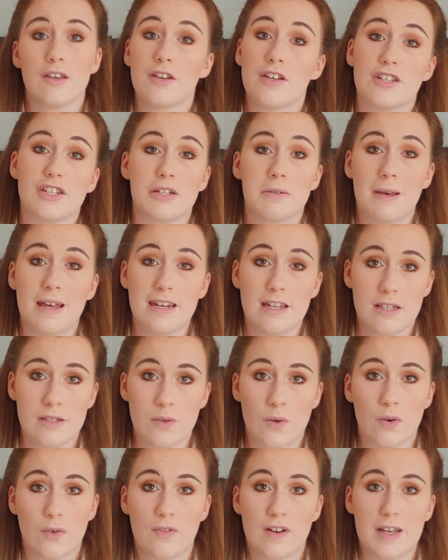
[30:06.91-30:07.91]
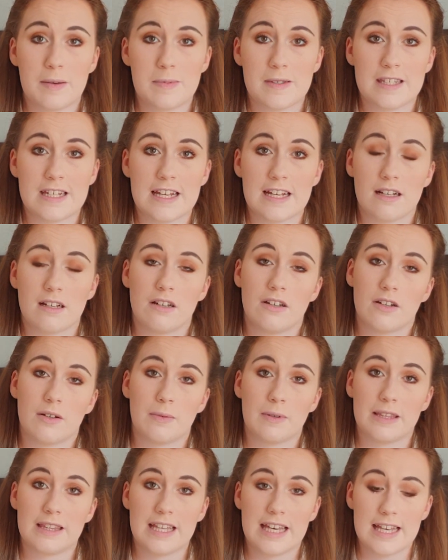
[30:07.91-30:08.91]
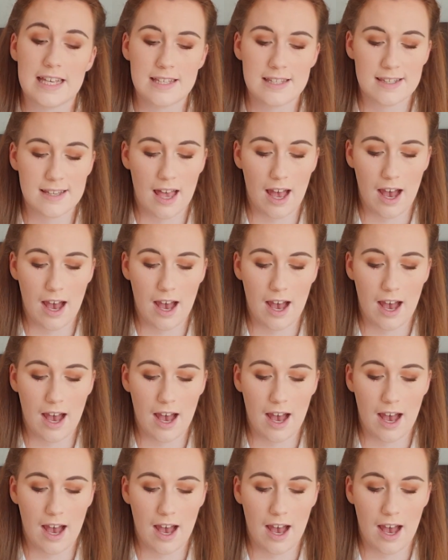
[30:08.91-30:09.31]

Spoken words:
You can do any sort of lipstick look with this.